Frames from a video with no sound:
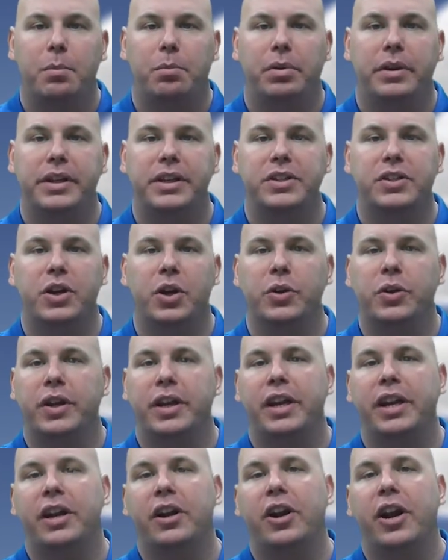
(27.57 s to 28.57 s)
Please note
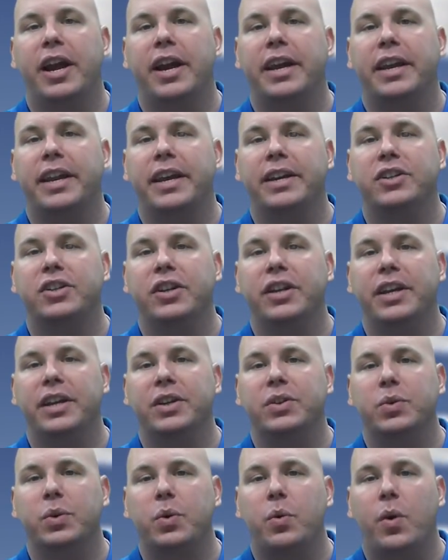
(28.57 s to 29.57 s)
that an internet connection
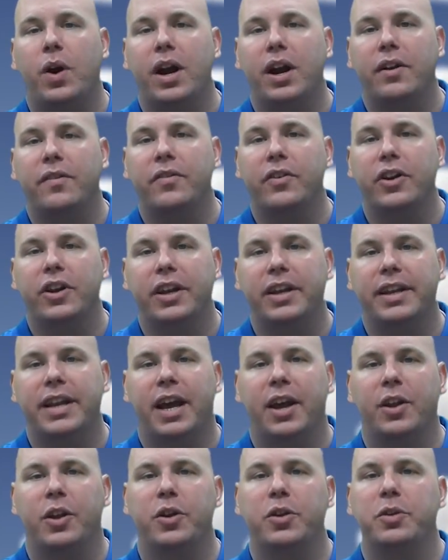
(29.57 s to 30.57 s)
is required for you to
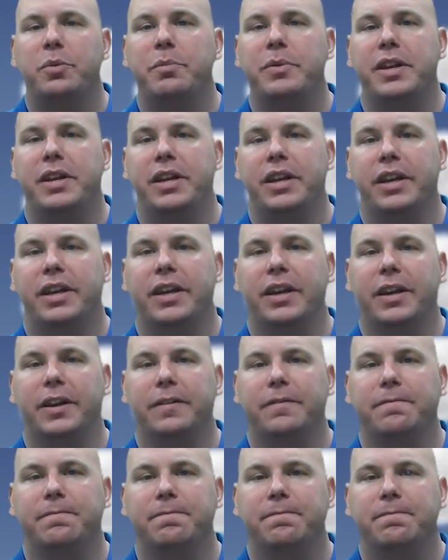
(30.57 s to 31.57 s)
download the Media Kit.